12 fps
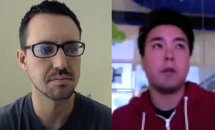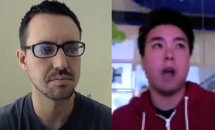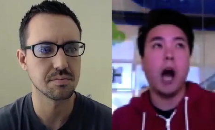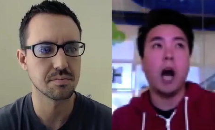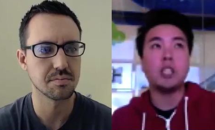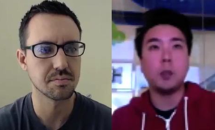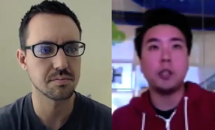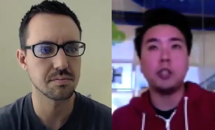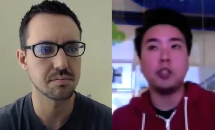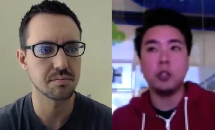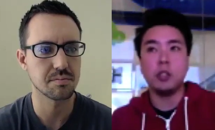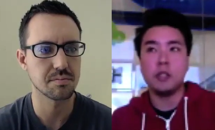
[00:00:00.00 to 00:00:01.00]

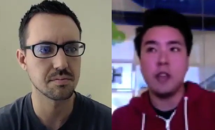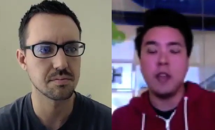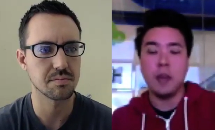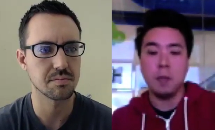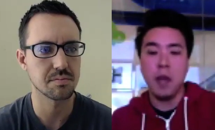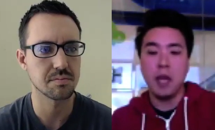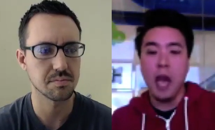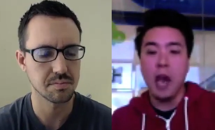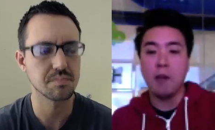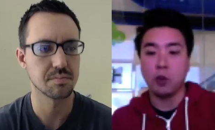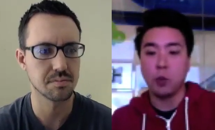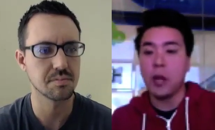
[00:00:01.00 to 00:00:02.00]
Speaker 1: contributions that they make
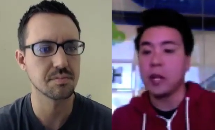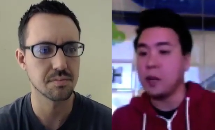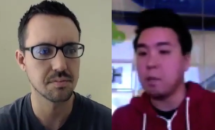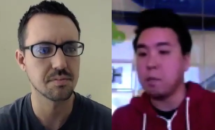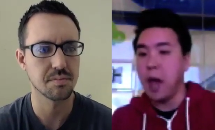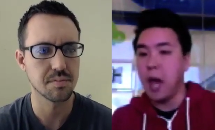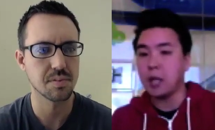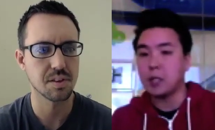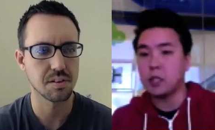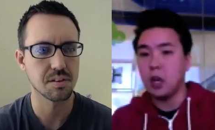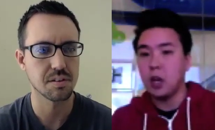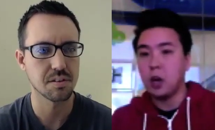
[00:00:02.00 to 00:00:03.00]
have direct
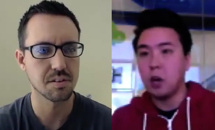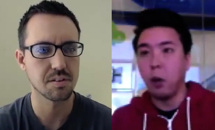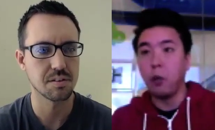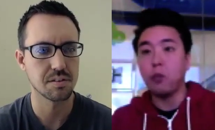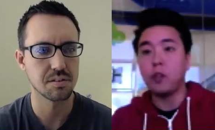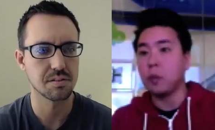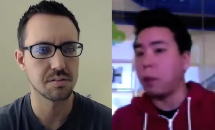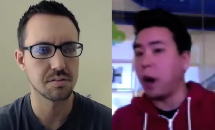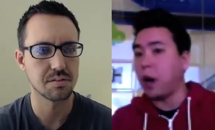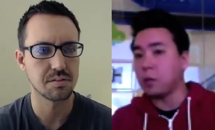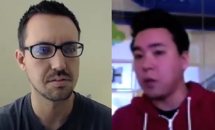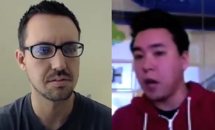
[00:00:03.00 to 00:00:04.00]
impacts both to the
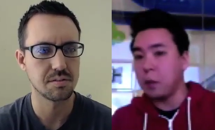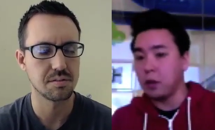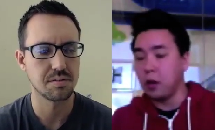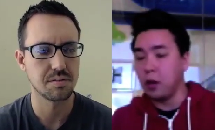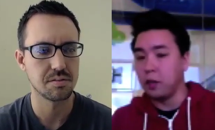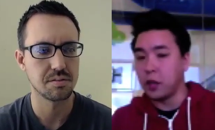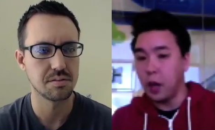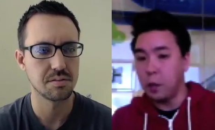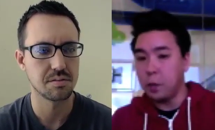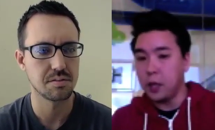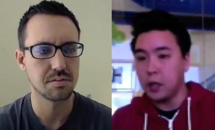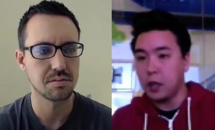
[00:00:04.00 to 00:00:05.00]
bottom line of the
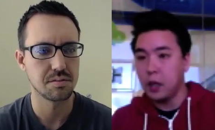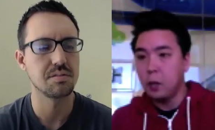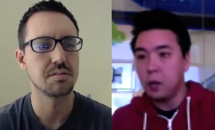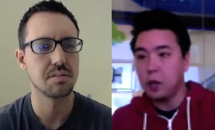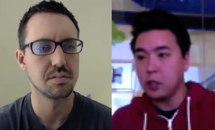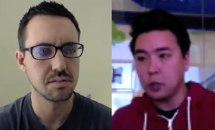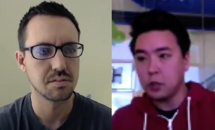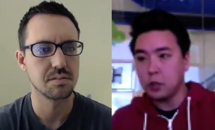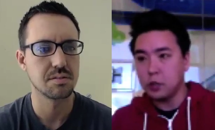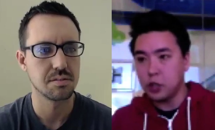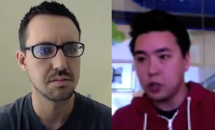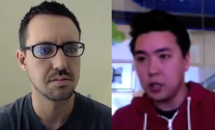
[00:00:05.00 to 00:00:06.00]
company, but in terms
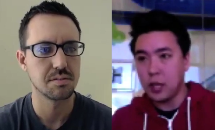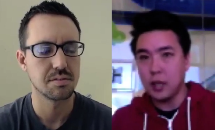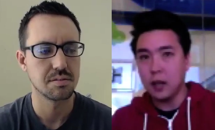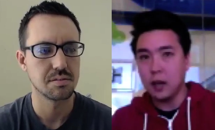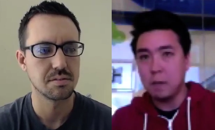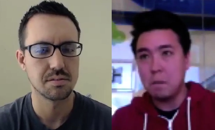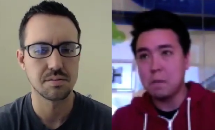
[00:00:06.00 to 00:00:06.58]
of just like